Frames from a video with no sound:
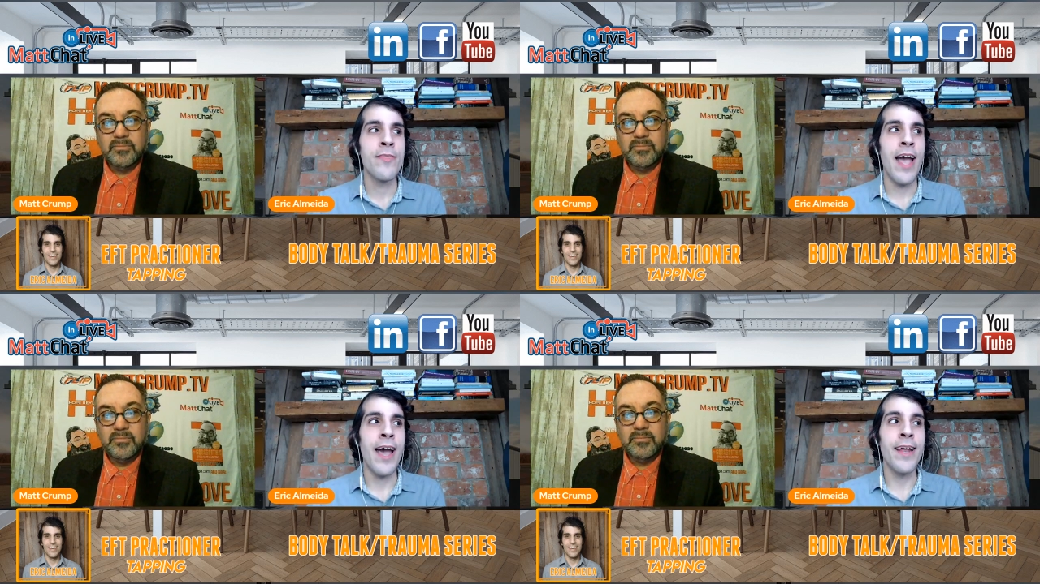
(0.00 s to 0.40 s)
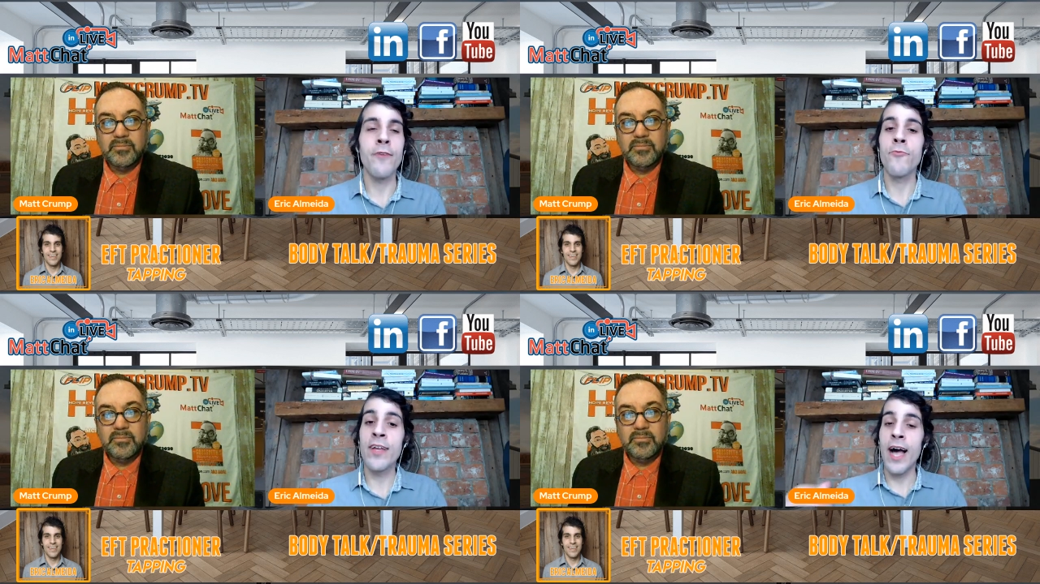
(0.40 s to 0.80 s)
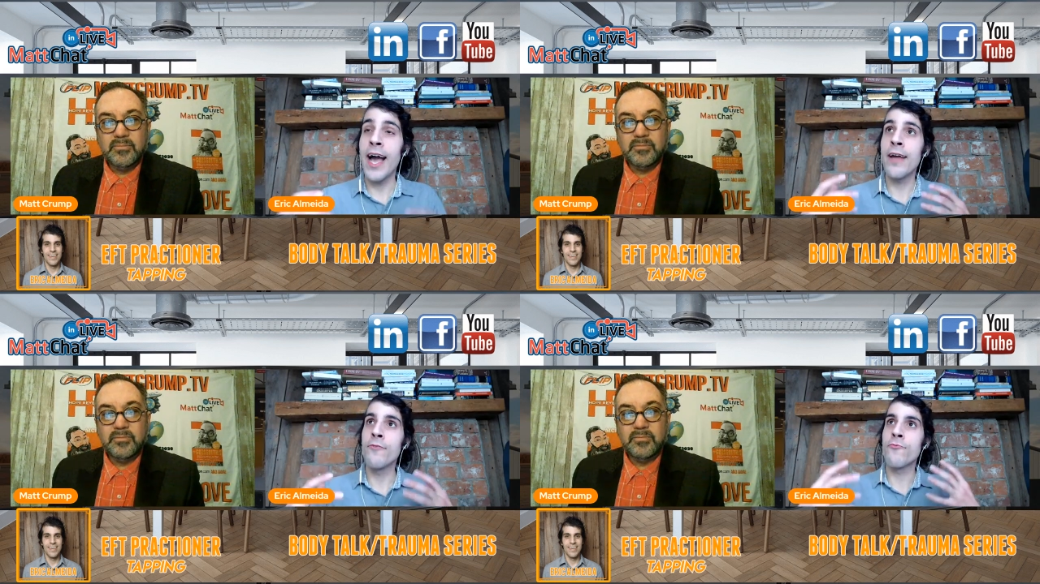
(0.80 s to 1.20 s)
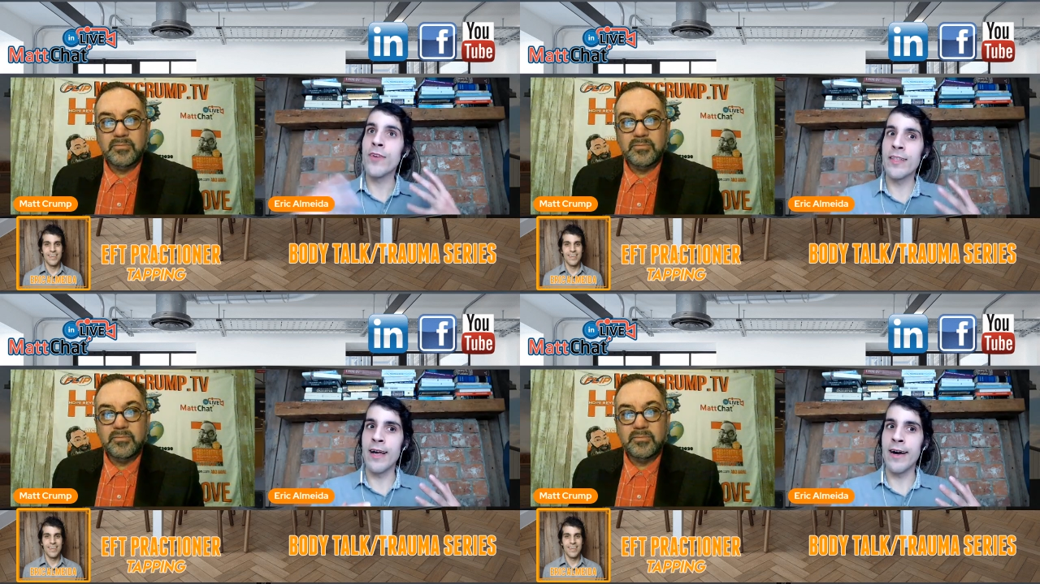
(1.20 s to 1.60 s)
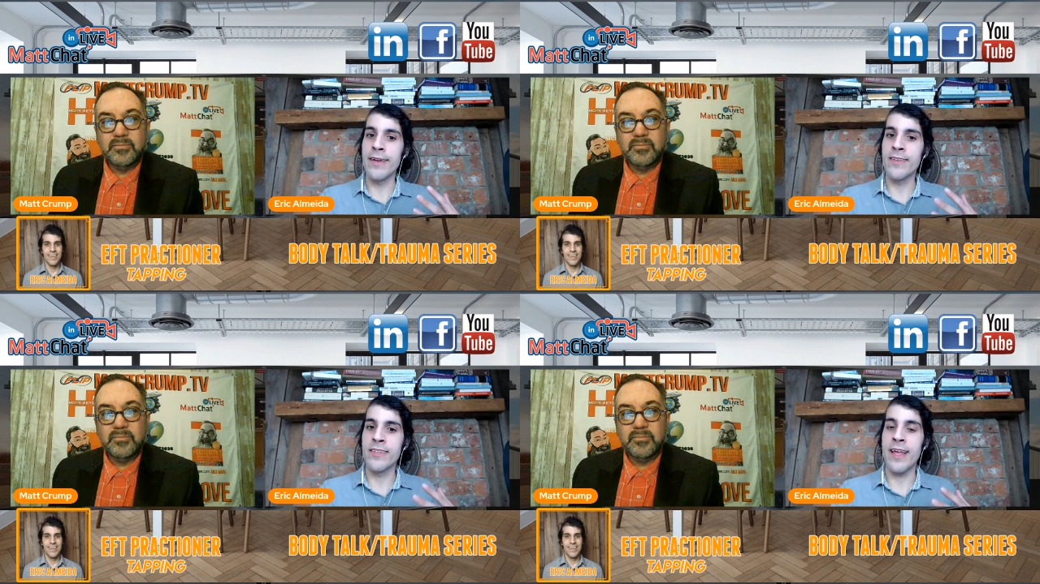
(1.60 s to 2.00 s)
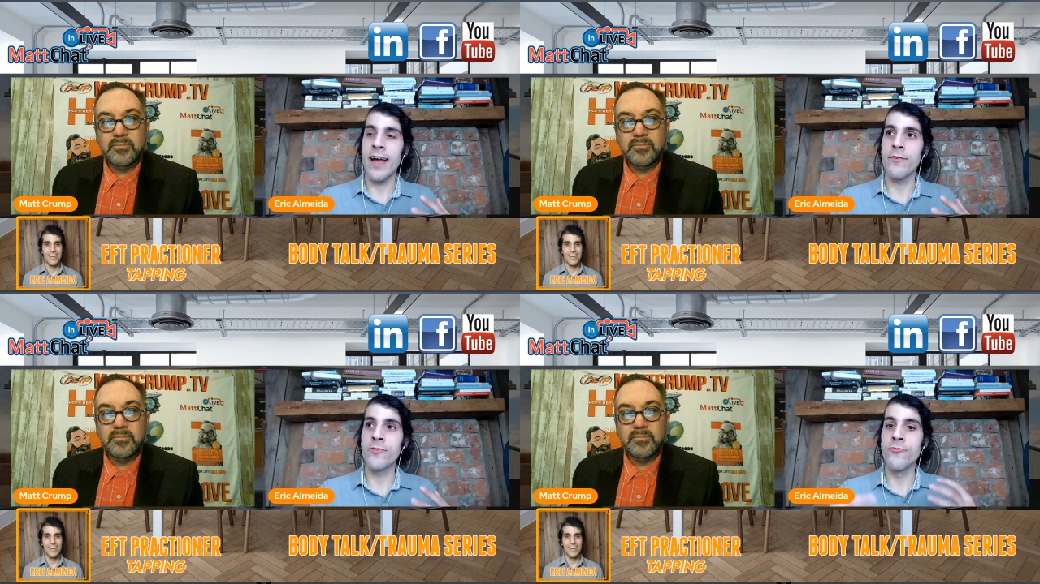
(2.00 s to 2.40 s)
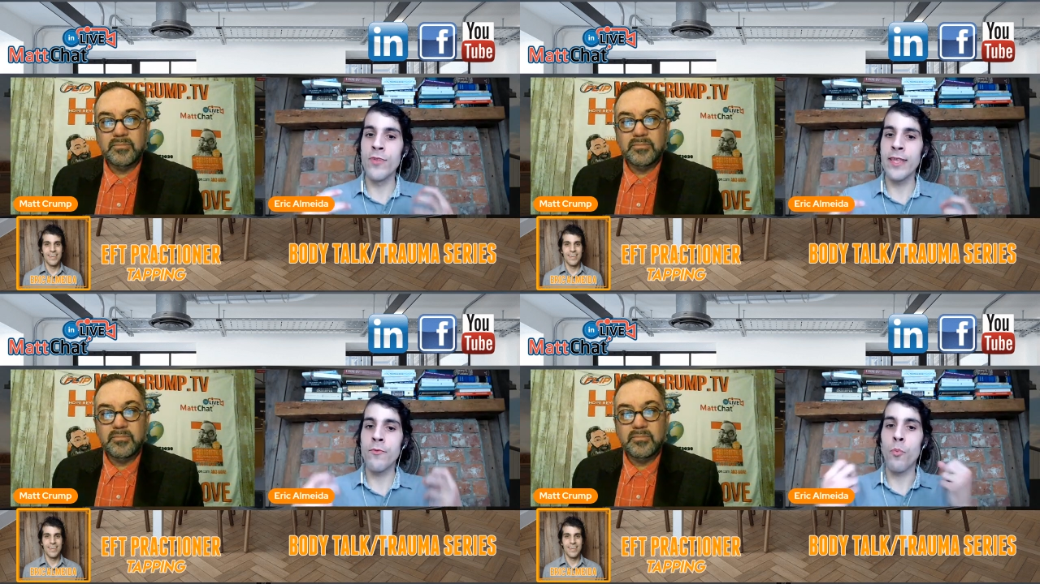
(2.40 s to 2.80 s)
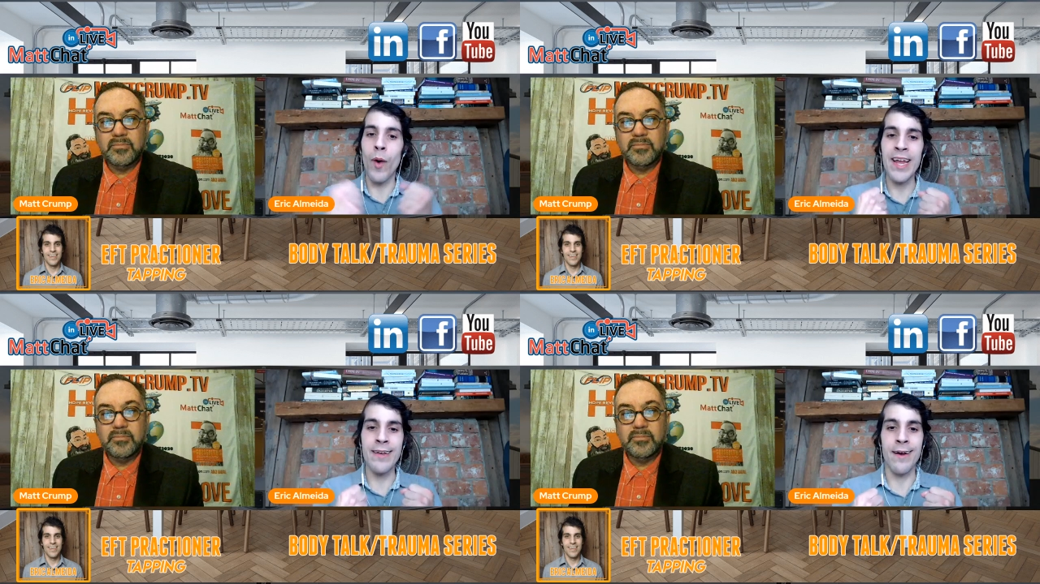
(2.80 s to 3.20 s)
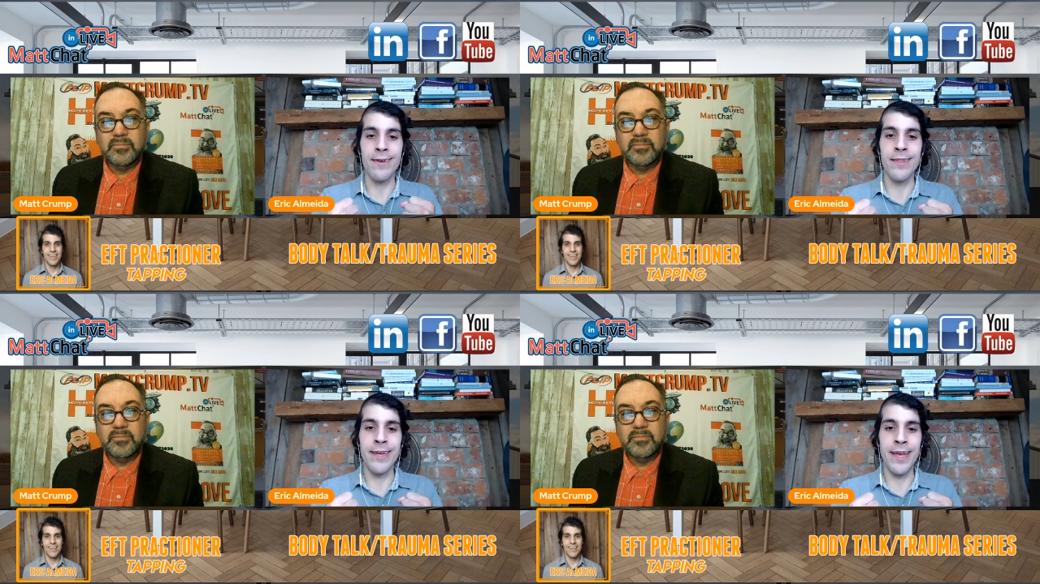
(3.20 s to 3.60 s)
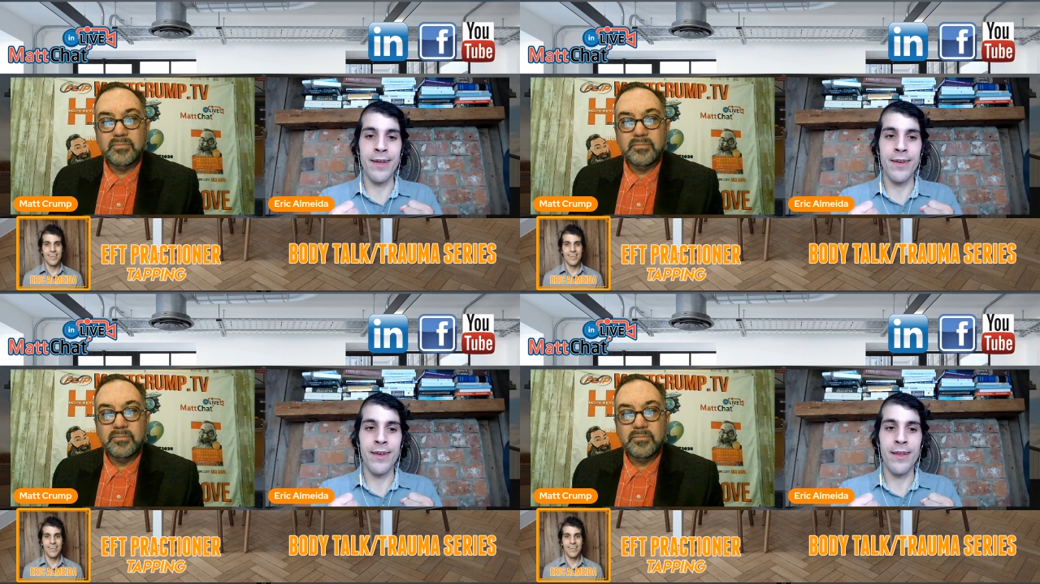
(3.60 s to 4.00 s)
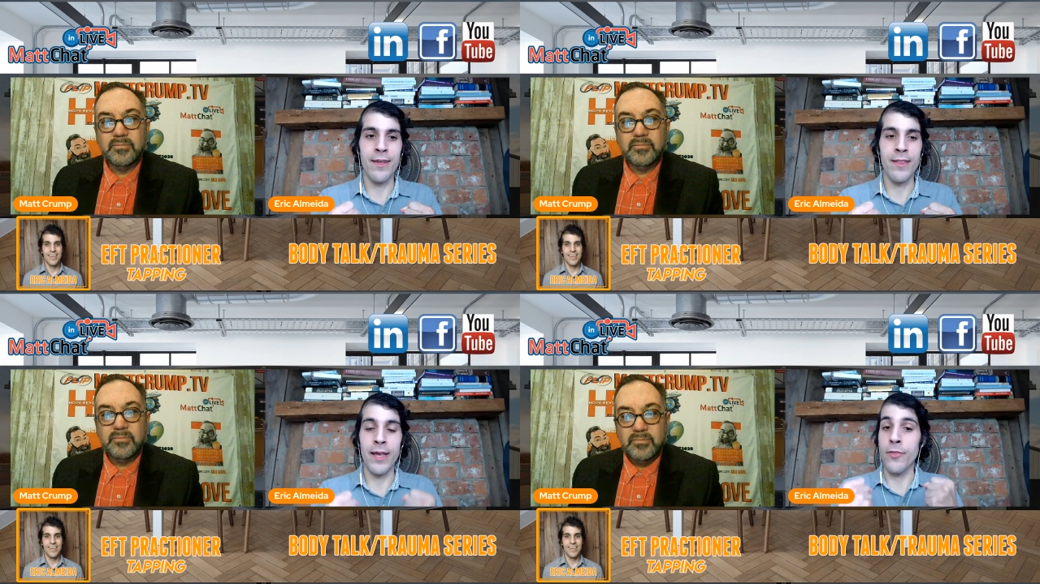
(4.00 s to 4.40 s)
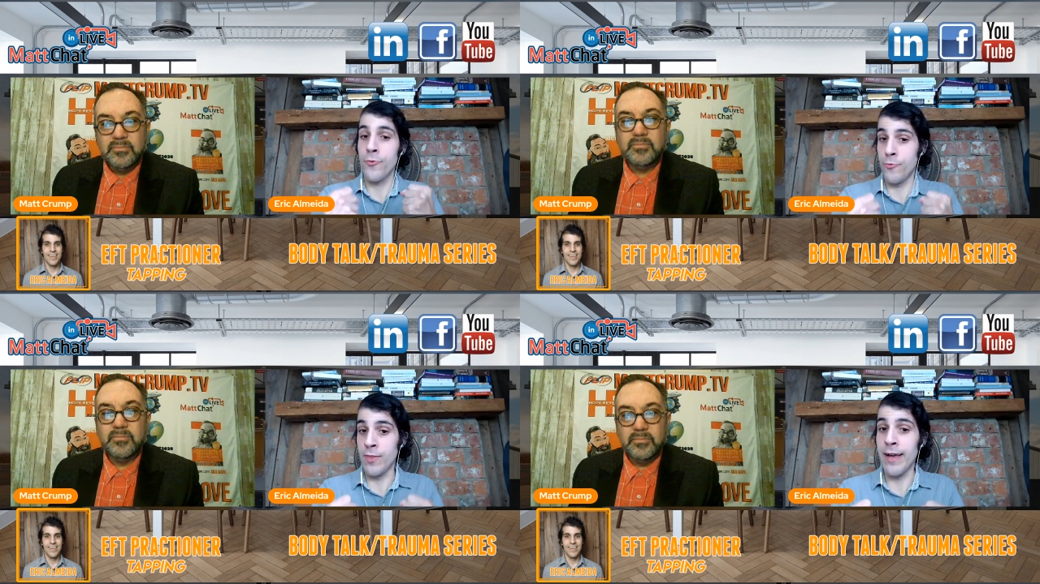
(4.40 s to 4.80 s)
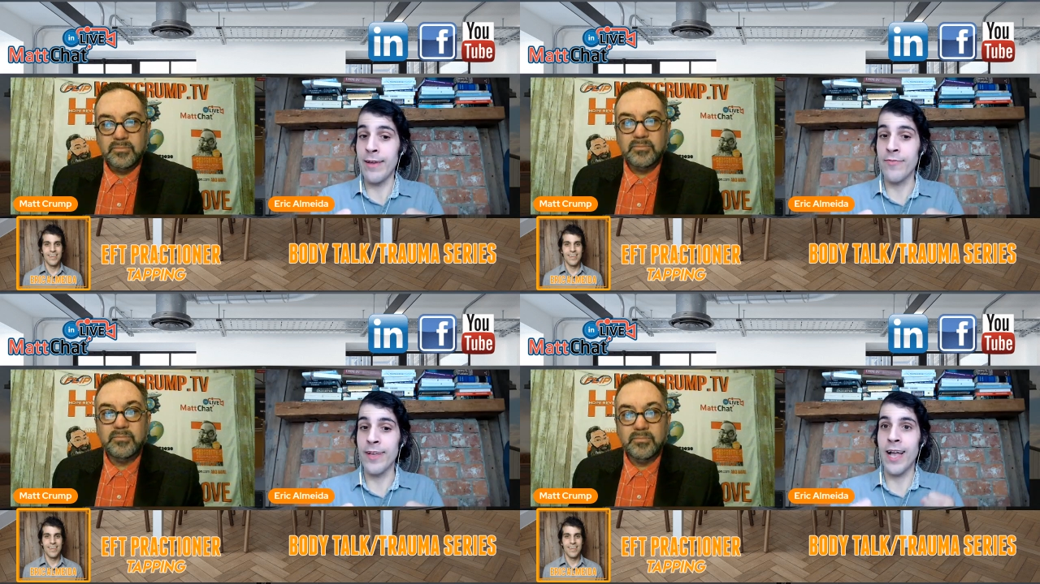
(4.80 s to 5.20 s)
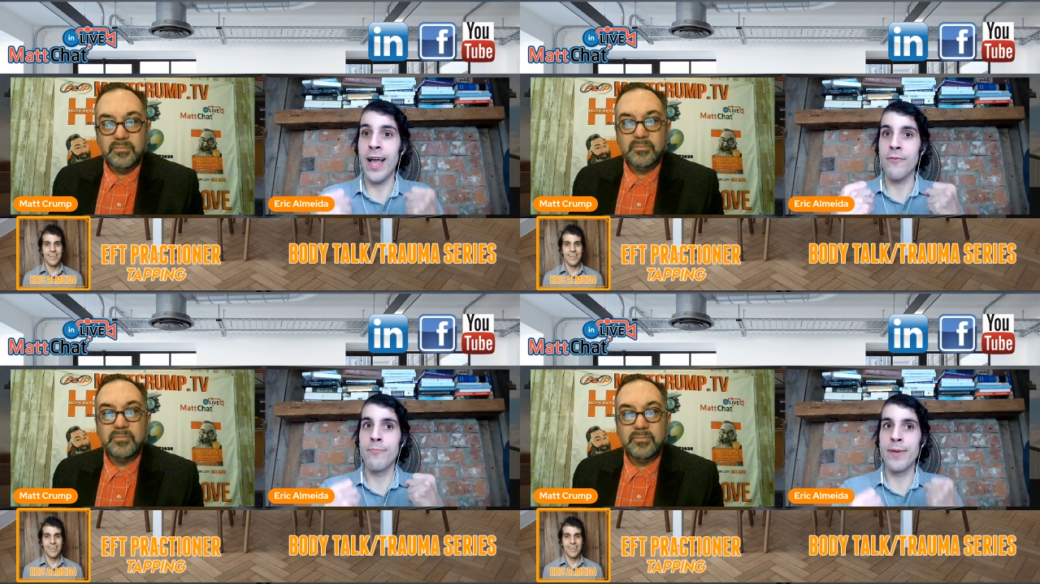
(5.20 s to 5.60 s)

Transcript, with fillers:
Speaker 1: And I real, I hadn't realized that I was really white knuckling it. Like through life. Like I had